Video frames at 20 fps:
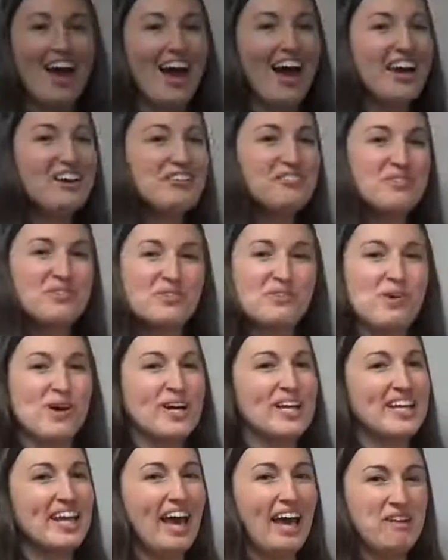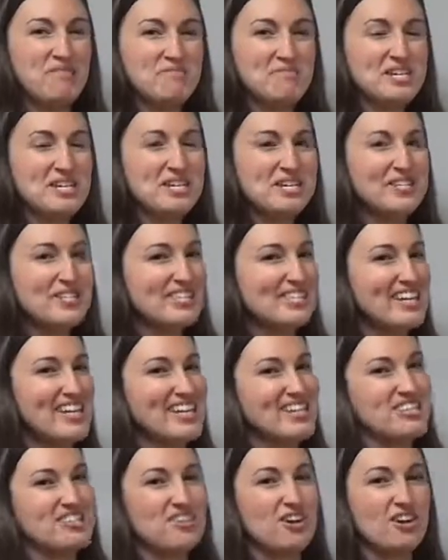Hi everyone, I'm here
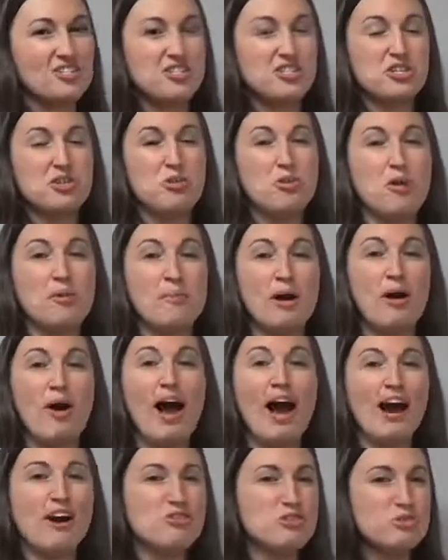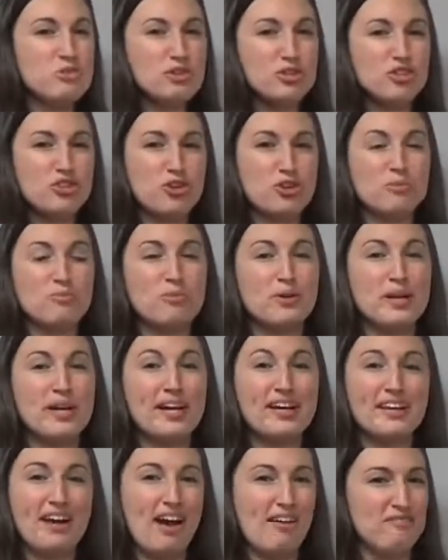today to talk to you about how to
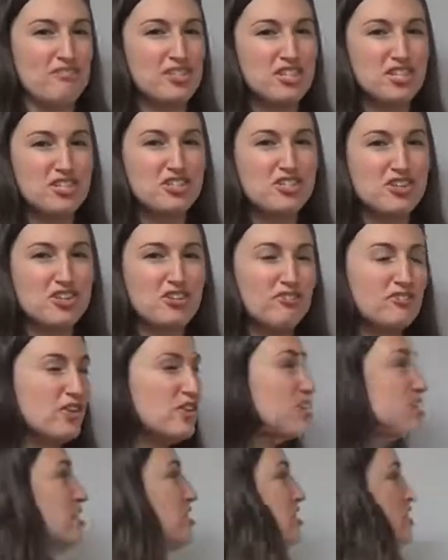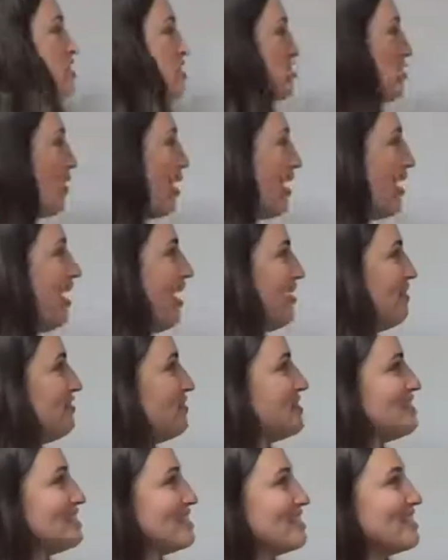interpret a confidence interval. So I
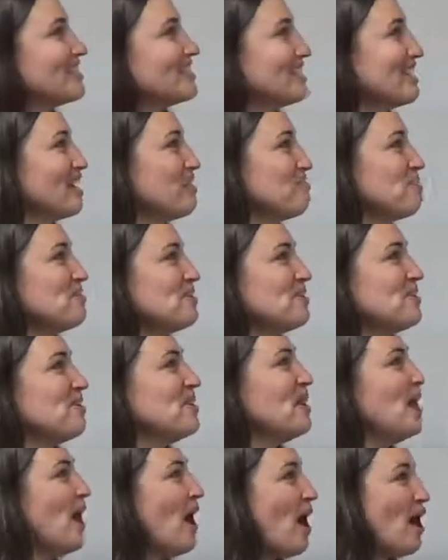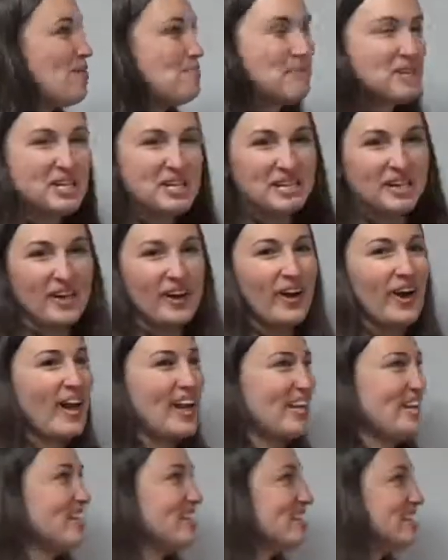have this example up here
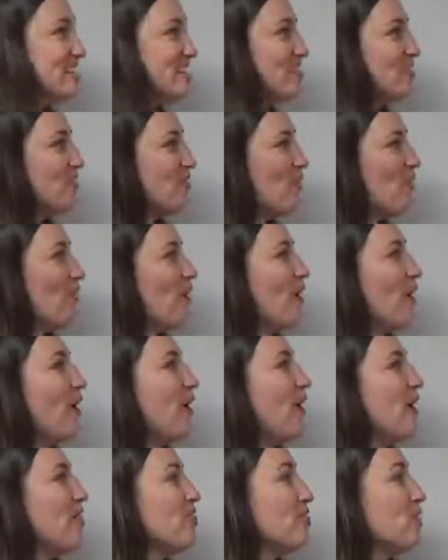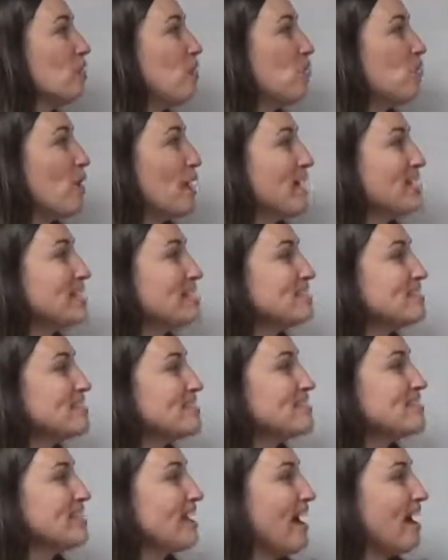and it is for
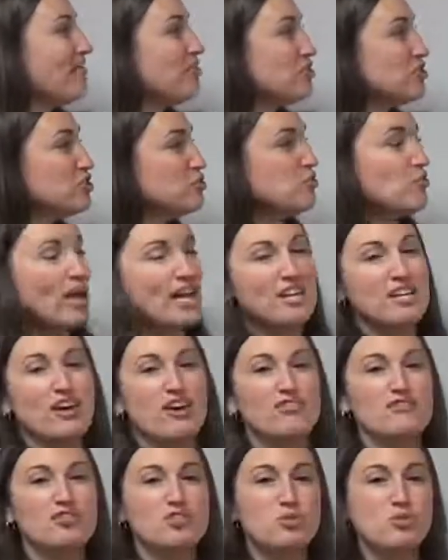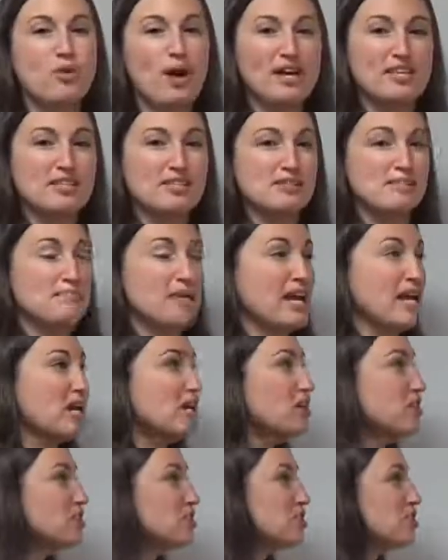the average weight of US
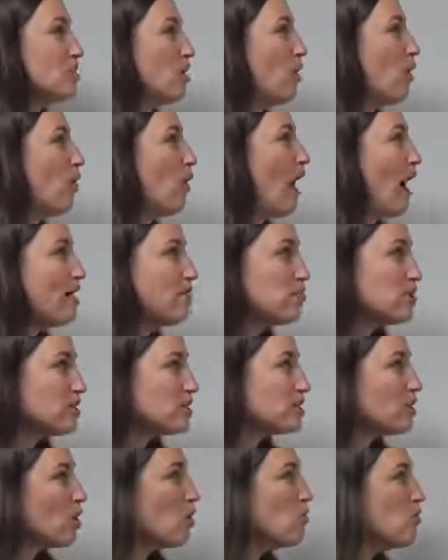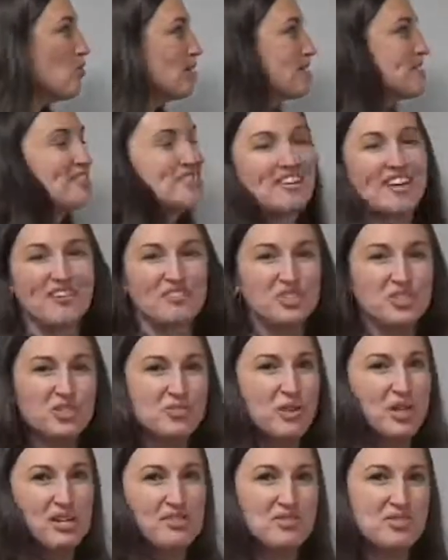males. So I want to know what is the
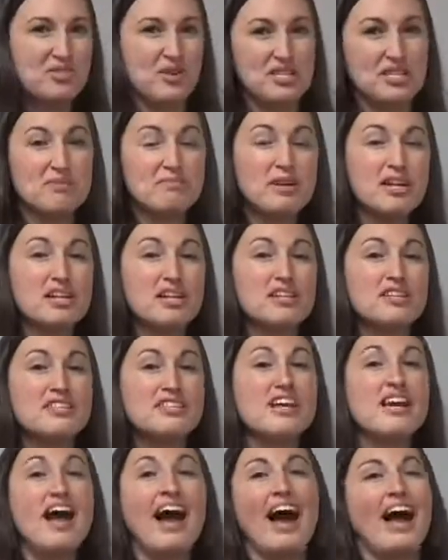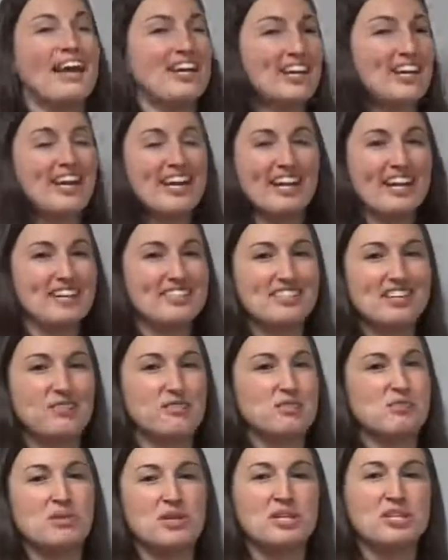average weight of US males. I can't ask
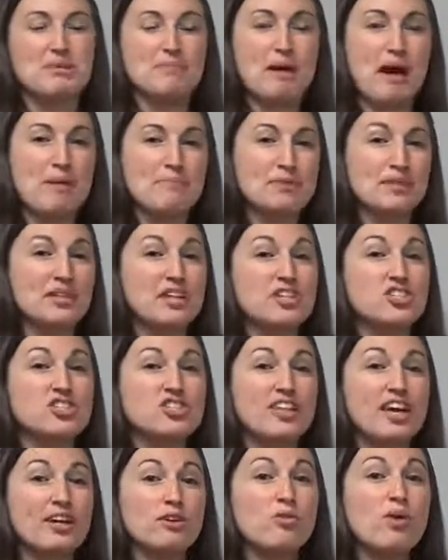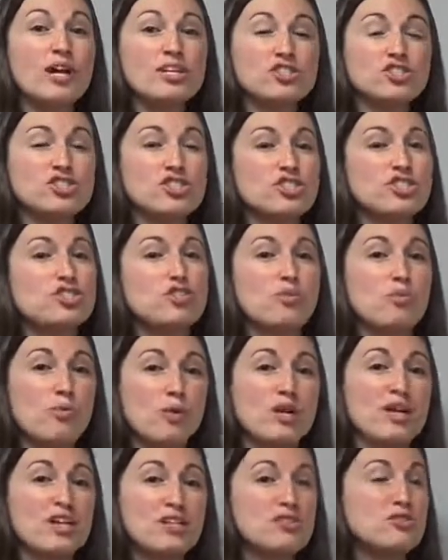everyone in the population that question, so
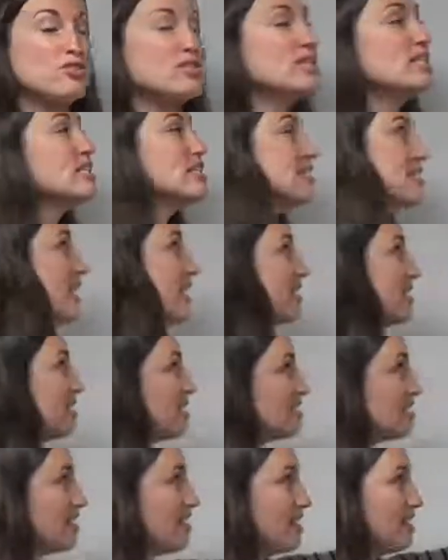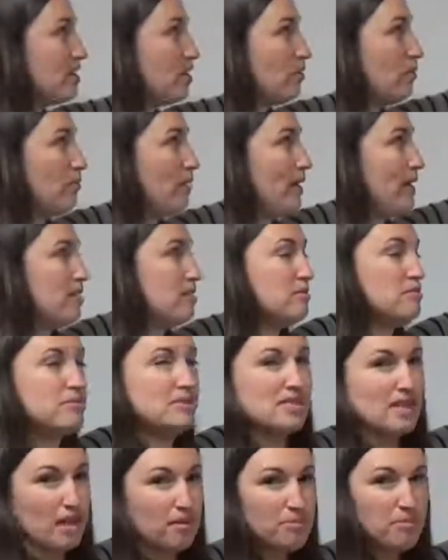what I do instead is take a random
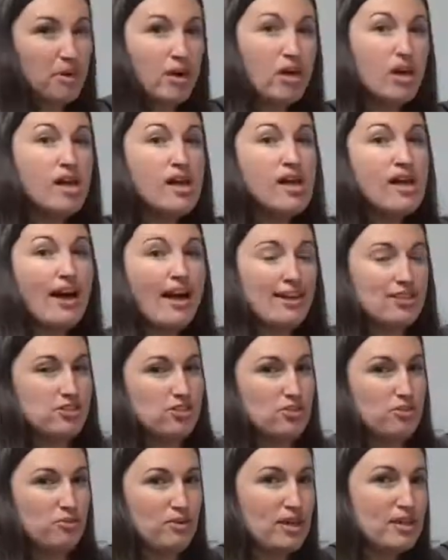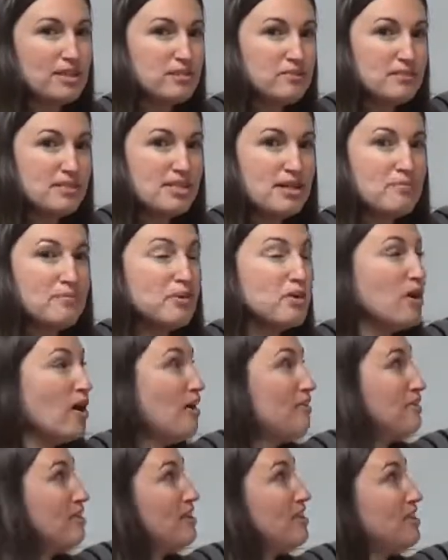sample. I took a random sample
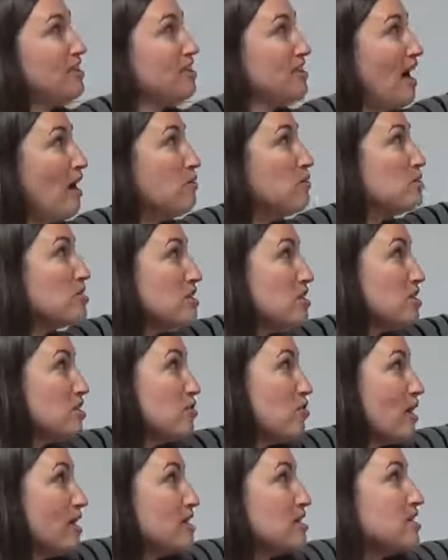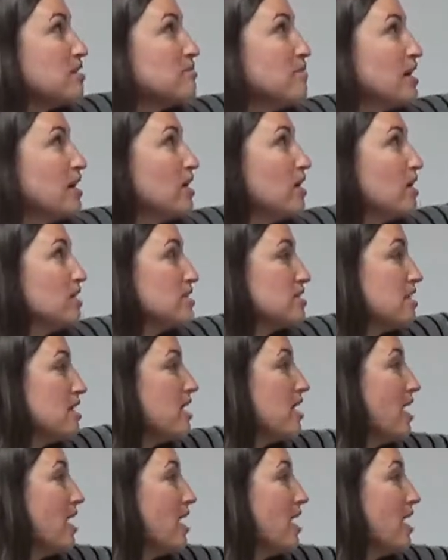of 1,000 US males